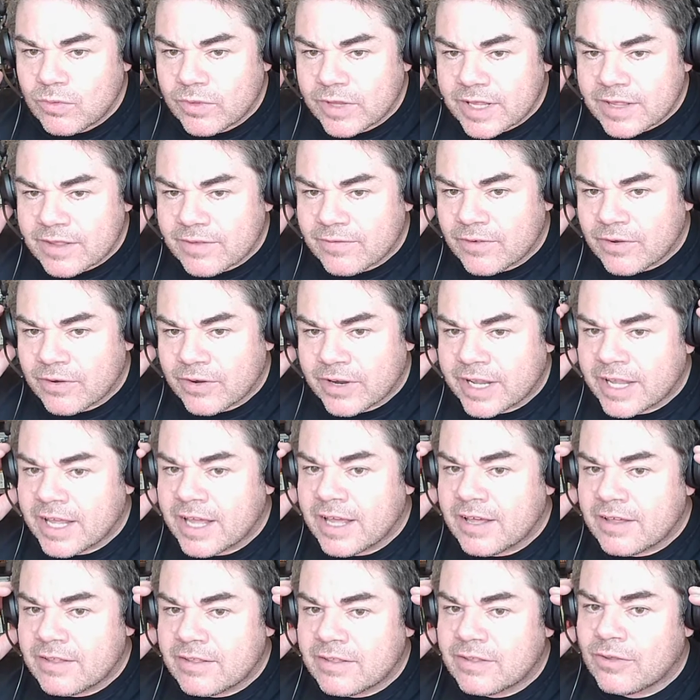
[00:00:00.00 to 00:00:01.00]
These are very
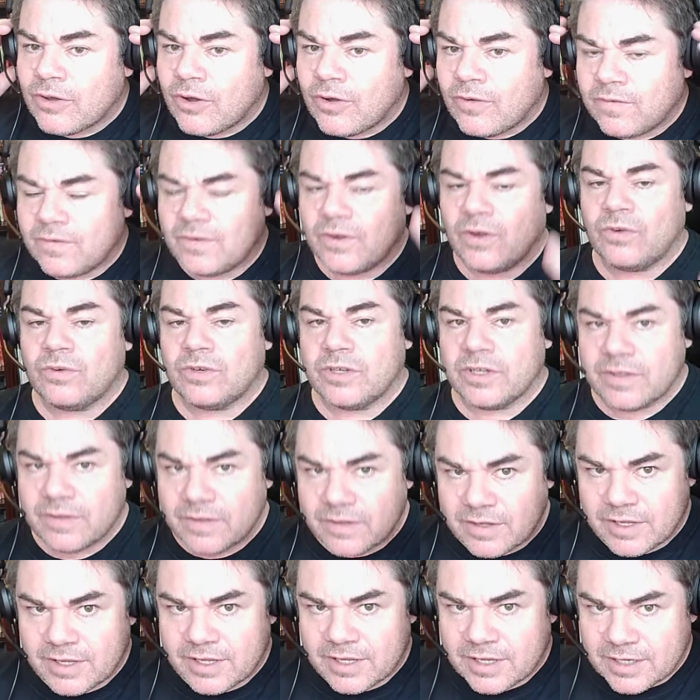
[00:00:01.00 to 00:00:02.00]
soft. I'll
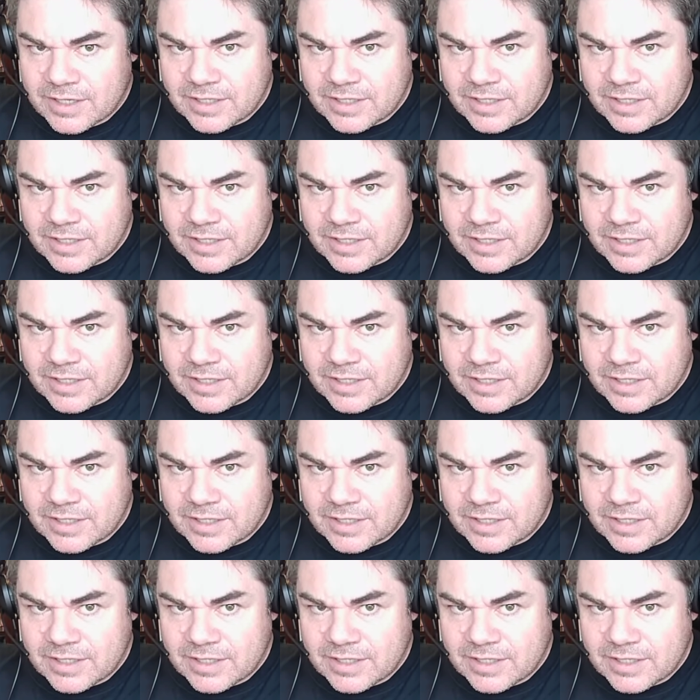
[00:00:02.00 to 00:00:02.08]
just